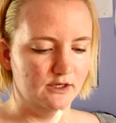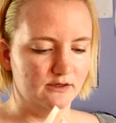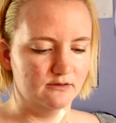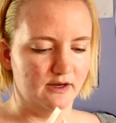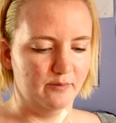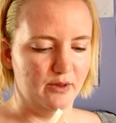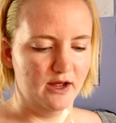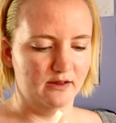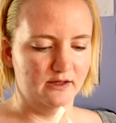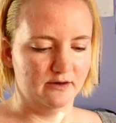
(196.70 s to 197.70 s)
So I apply
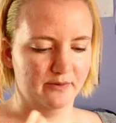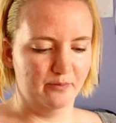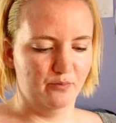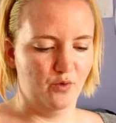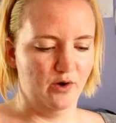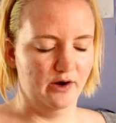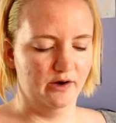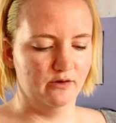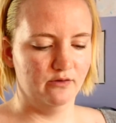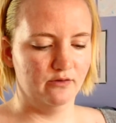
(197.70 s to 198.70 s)
a little bit
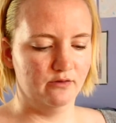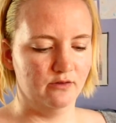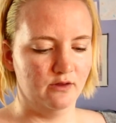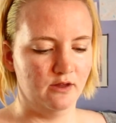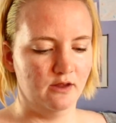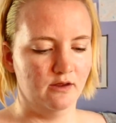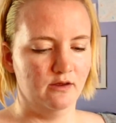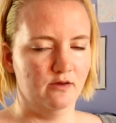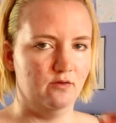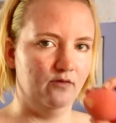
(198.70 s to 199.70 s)
more
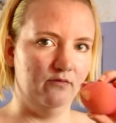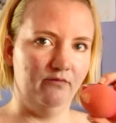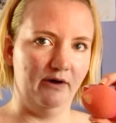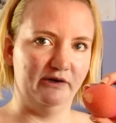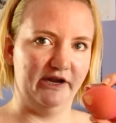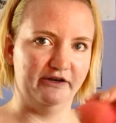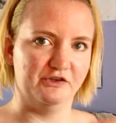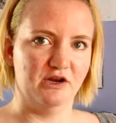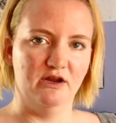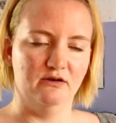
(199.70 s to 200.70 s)

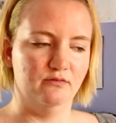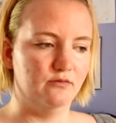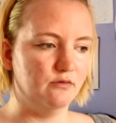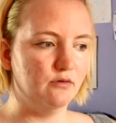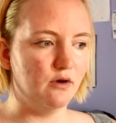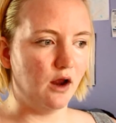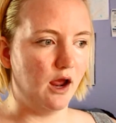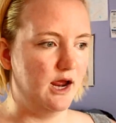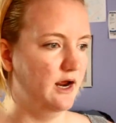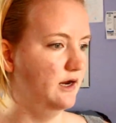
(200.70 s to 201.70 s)
foundation
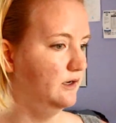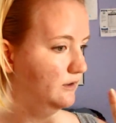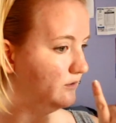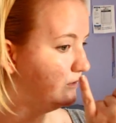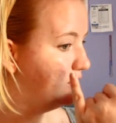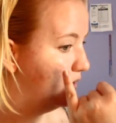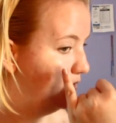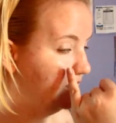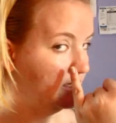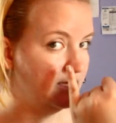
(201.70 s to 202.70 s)
and go
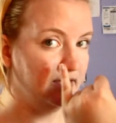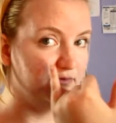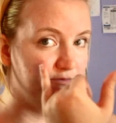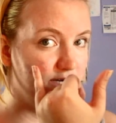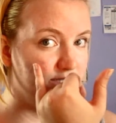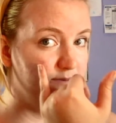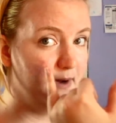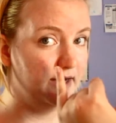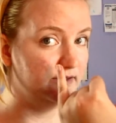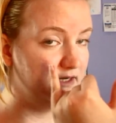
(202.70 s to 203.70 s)
into these red
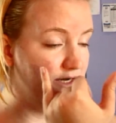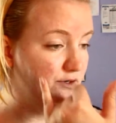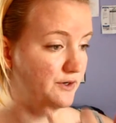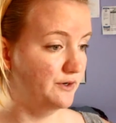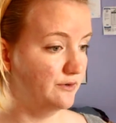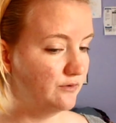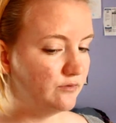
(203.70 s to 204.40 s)
spots here,